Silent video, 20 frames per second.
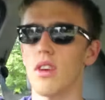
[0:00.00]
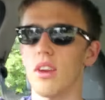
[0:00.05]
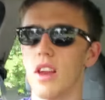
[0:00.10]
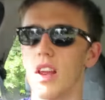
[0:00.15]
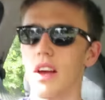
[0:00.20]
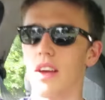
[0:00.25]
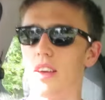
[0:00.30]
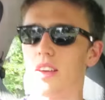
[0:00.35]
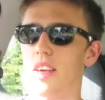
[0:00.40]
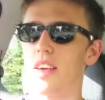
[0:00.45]

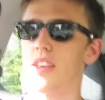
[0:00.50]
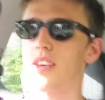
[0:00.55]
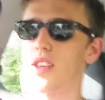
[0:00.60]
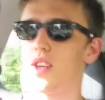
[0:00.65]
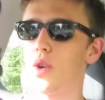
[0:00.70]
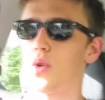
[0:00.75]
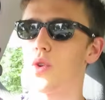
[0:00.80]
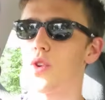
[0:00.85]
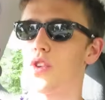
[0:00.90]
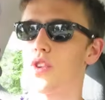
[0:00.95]
like, he
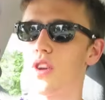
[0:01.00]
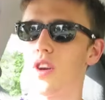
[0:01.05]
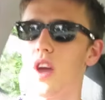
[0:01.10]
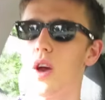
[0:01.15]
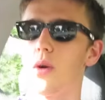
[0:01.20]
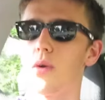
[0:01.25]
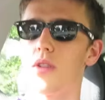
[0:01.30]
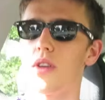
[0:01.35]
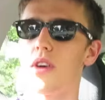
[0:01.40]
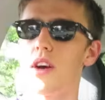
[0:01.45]
still doesn't
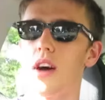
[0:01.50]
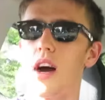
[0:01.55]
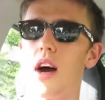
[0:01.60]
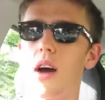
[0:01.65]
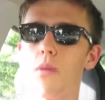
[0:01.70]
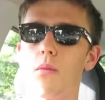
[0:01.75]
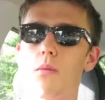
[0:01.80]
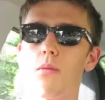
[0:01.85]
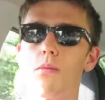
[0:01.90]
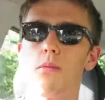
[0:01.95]
know that
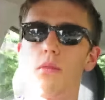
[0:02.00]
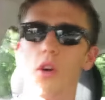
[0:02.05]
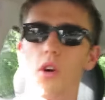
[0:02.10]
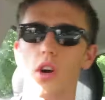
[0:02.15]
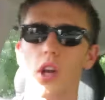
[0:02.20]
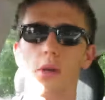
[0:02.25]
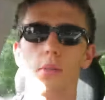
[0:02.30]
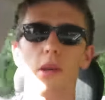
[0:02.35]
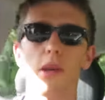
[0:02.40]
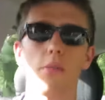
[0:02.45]
I'm
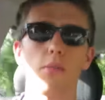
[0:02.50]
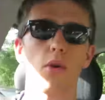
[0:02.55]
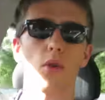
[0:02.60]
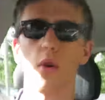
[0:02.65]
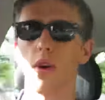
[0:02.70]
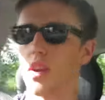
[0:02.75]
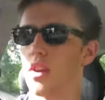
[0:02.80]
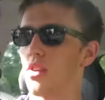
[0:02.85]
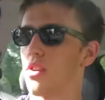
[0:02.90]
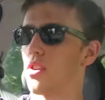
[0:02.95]
not going to be
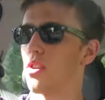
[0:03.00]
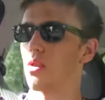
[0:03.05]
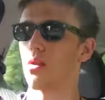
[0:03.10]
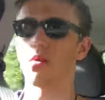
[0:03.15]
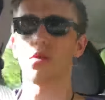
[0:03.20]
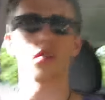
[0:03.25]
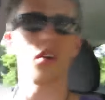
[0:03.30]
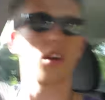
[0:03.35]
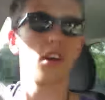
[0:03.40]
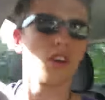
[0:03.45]
employed in
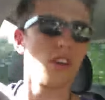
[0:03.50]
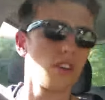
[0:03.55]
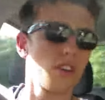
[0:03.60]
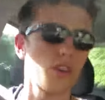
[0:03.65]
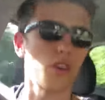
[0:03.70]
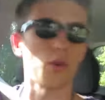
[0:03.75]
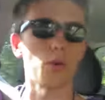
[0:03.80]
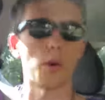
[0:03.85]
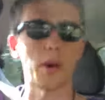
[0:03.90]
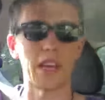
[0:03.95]

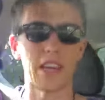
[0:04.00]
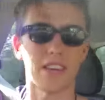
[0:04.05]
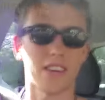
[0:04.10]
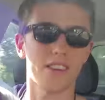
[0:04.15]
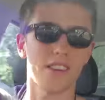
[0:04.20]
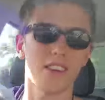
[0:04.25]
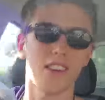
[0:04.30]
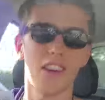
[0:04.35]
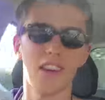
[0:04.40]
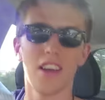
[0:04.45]
two
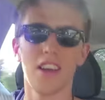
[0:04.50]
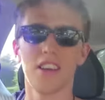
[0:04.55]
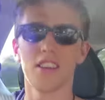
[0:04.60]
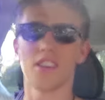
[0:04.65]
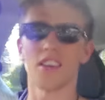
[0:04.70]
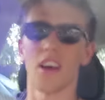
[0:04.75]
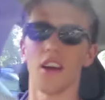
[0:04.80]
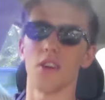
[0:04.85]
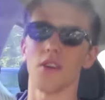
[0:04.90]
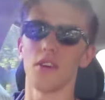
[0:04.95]
weeks.
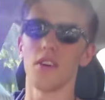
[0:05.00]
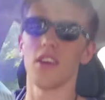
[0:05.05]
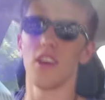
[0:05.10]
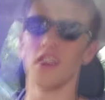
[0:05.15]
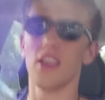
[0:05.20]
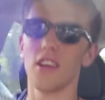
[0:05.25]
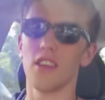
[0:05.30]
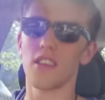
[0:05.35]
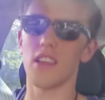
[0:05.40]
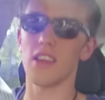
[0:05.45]
So
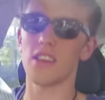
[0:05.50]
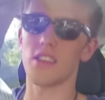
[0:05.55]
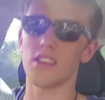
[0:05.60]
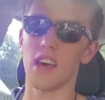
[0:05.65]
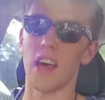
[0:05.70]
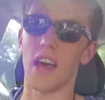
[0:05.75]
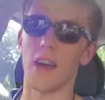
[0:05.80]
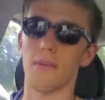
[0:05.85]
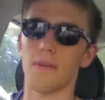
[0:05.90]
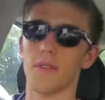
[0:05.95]
there's
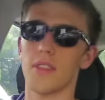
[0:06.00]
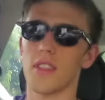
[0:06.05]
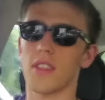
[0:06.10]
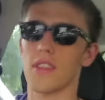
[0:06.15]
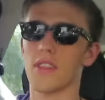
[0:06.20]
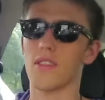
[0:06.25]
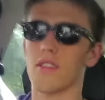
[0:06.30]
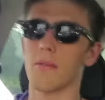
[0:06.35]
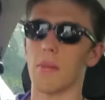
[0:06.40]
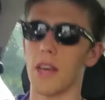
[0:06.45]
that,
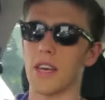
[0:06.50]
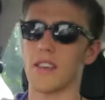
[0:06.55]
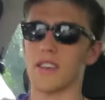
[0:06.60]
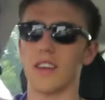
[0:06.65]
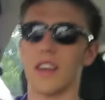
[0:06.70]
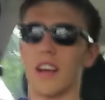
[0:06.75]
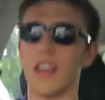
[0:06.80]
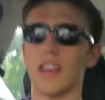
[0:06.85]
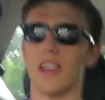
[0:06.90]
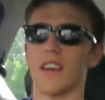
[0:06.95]

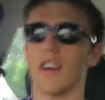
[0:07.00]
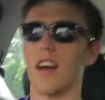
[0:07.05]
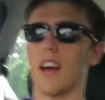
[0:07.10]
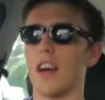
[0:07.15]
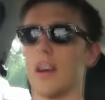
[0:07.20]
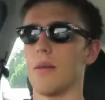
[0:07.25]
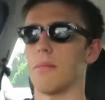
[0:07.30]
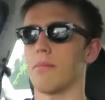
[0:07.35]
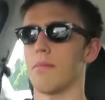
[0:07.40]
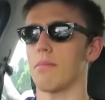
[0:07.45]
basically.
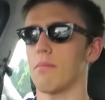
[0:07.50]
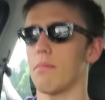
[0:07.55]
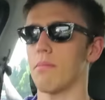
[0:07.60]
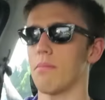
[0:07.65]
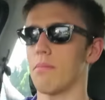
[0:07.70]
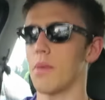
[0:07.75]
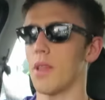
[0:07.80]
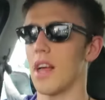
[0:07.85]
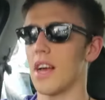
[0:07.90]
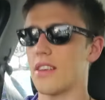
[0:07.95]

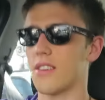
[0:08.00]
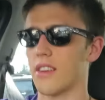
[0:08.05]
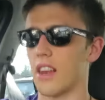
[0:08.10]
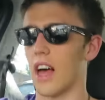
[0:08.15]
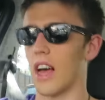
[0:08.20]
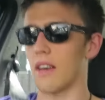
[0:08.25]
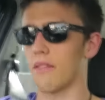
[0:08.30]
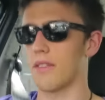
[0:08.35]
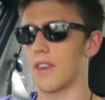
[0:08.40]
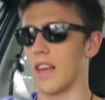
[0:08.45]
But that's
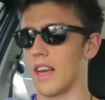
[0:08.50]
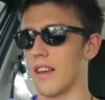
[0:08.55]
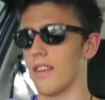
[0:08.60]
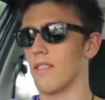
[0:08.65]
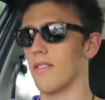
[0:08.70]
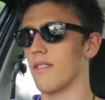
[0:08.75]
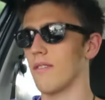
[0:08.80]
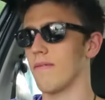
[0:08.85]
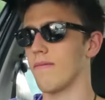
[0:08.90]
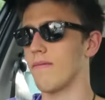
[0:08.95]
life, innit?
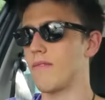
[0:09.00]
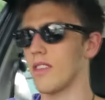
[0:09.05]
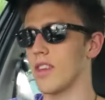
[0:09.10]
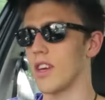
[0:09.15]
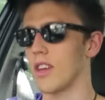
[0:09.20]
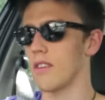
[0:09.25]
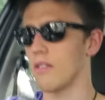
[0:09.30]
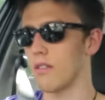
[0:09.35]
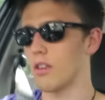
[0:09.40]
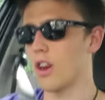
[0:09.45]

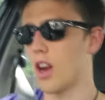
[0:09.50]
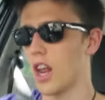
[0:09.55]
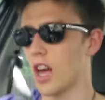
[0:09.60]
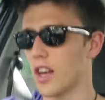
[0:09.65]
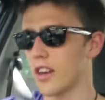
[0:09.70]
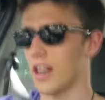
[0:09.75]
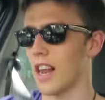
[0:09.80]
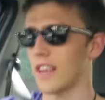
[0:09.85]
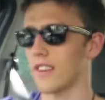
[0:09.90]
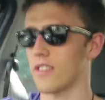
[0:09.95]
You
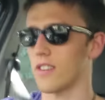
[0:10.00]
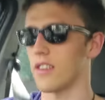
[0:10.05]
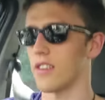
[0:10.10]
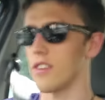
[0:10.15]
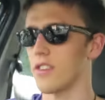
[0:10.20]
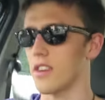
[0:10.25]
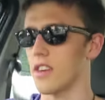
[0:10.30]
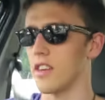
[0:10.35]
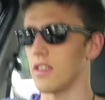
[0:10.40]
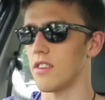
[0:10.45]
learn
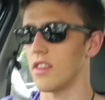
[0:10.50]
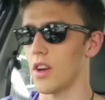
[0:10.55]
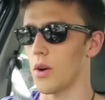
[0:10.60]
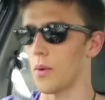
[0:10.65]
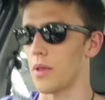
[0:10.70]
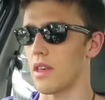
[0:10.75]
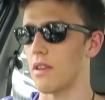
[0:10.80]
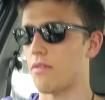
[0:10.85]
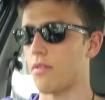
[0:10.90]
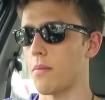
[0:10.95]
lessons and you
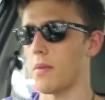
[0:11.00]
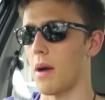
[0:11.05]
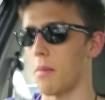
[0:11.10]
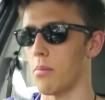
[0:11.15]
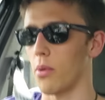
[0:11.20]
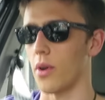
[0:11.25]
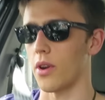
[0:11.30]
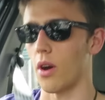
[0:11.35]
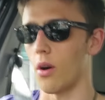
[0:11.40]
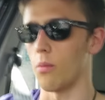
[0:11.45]
deal with it from
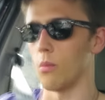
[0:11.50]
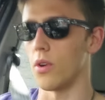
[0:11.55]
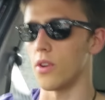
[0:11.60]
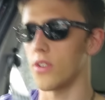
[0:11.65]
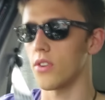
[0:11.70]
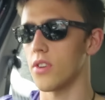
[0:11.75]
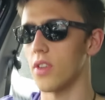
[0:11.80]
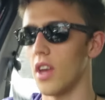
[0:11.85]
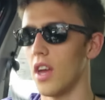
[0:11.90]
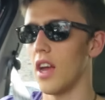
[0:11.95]
that point
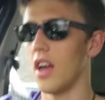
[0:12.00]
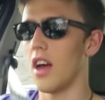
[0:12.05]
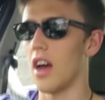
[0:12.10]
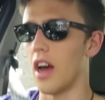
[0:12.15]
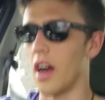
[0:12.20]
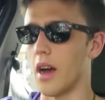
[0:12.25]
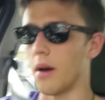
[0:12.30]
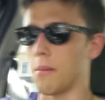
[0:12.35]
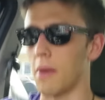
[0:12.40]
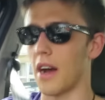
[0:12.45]
onwards.
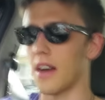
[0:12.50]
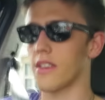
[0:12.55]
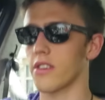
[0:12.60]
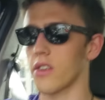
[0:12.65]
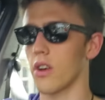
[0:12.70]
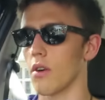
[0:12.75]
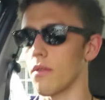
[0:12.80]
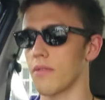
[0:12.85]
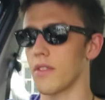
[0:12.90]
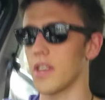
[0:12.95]

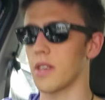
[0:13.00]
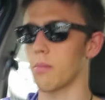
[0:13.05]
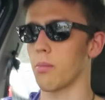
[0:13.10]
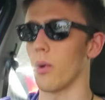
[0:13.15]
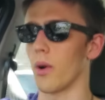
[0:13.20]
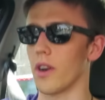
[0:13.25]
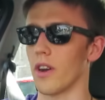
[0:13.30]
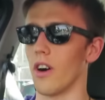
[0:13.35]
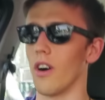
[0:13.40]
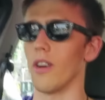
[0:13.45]
As of this
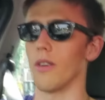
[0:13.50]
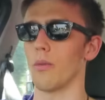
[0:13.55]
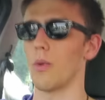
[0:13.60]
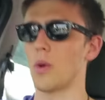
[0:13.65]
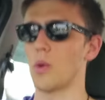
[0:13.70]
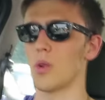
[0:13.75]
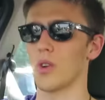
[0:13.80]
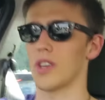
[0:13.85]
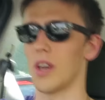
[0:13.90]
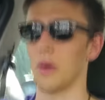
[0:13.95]
point on,
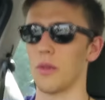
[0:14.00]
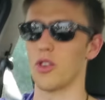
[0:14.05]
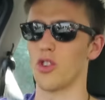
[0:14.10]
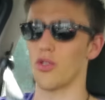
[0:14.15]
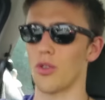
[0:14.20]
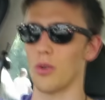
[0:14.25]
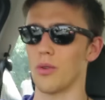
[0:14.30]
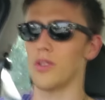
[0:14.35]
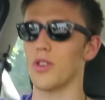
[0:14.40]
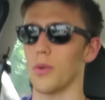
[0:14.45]
we will tell the
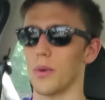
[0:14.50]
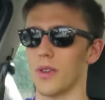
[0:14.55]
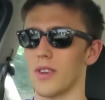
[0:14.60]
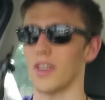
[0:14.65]
truth to